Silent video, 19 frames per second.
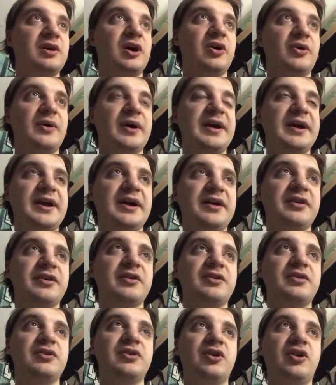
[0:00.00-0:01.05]

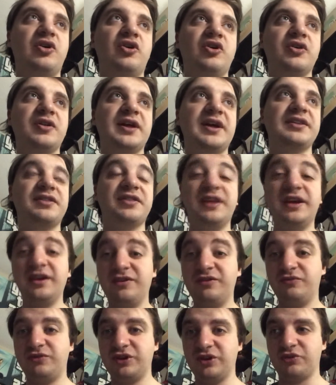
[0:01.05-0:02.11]

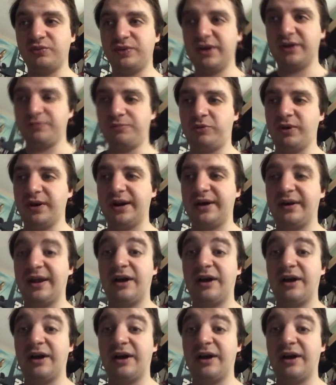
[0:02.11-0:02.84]
They just want to point out